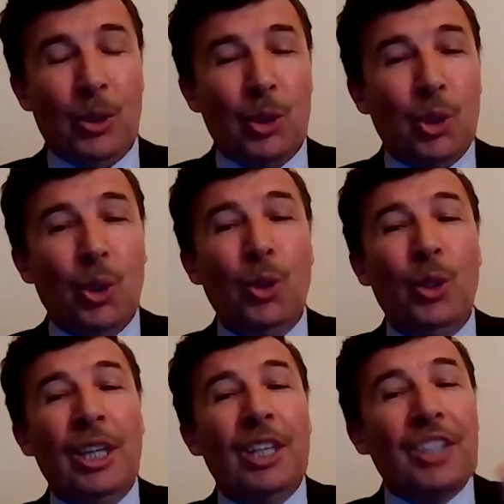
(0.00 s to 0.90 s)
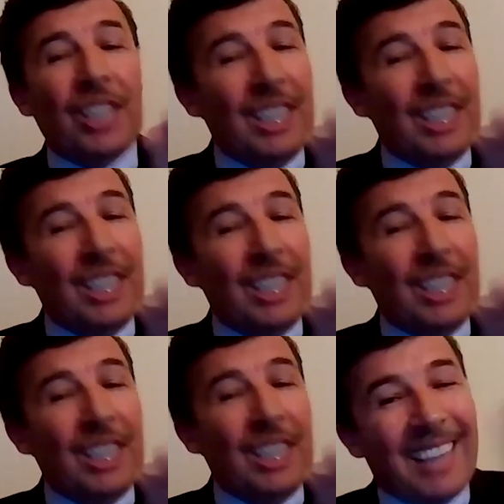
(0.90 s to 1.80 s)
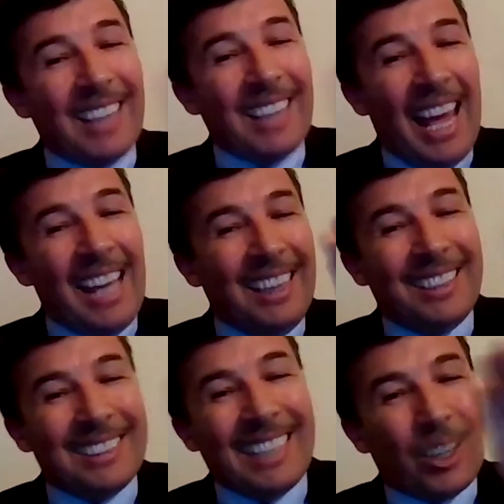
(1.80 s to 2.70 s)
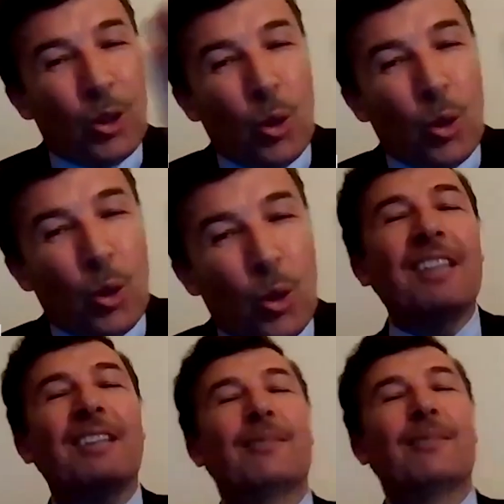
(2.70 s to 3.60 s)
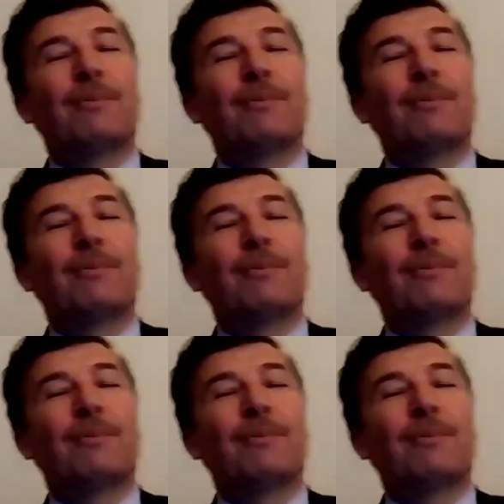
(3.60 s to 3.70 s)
So reason cannot enter that domain.